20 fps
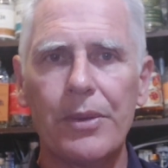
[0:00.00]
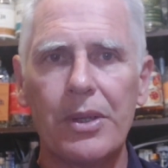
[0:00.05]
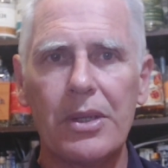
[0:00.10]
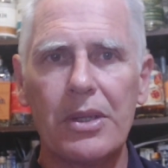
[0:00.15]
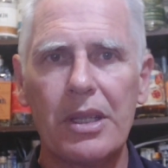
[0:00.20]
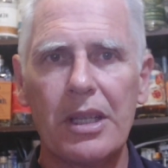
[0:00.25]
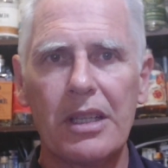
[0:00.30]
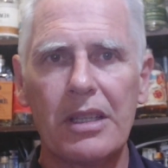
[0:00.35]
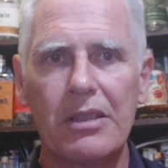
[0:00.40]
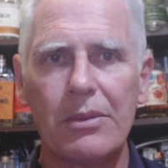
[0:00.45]
In
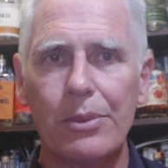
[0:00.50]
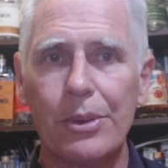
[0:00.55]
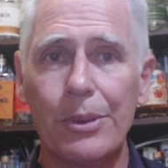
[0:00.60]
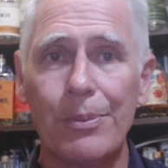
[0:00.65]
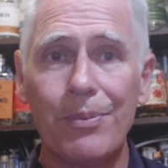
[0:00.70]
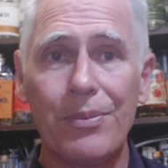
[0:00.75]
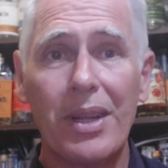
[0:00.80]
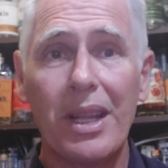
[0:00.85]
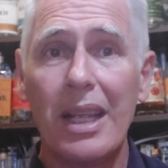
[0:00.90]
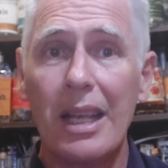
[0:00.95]
this case, it
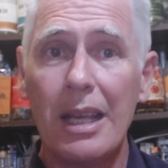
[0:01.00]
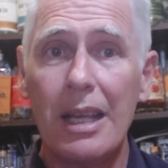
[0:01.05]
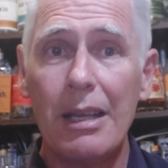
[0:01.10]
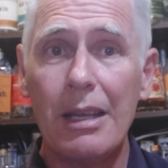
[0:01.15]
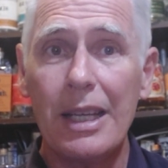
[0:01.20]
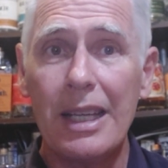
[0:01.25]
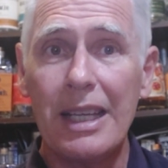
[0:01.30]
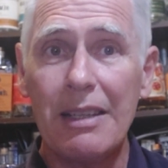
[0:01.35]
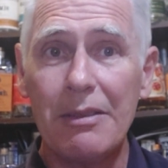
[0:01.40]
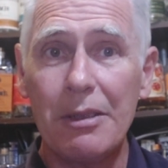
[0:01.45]

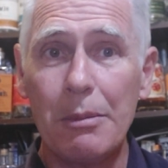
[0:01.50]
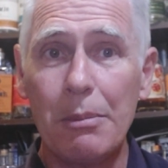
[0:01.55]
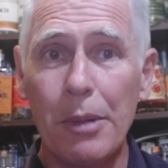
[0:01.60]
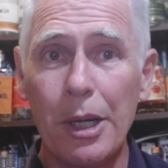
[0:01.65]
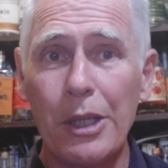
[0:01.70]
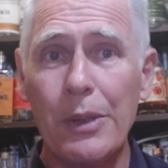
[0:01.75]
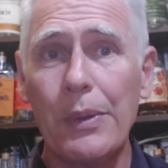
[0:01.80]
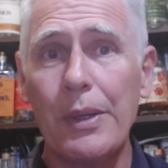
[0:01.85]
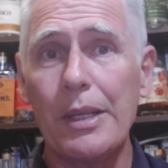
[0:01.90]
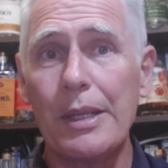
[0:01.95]
gives him
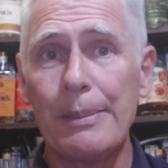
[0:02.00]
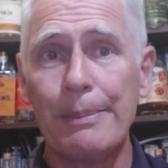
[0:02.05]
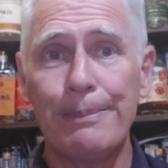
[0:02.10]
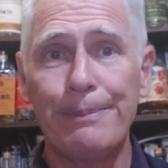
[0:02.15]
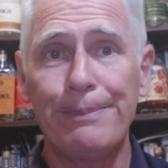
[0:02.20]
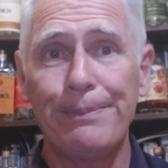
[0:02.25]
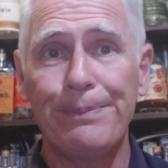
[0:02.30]
migraines,